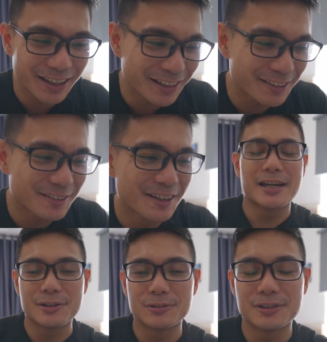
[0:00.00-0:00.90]
And
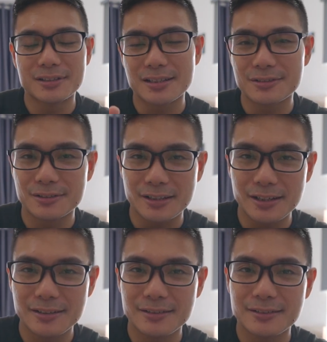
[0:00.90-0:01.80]
I know there's a
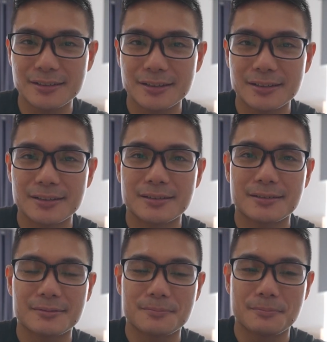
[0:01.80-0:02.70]
certain
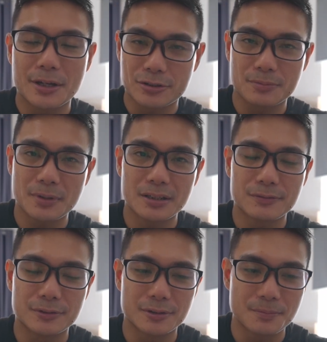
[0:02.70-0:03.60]
measurement
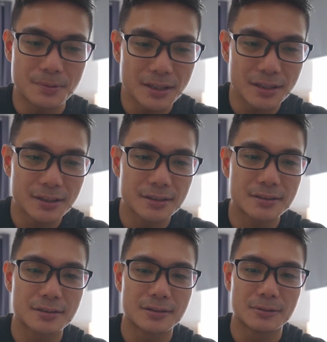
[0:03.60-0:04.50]
for the
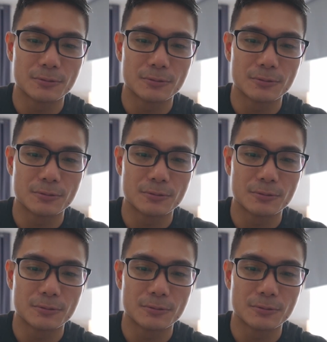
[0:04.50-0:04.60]
beans, the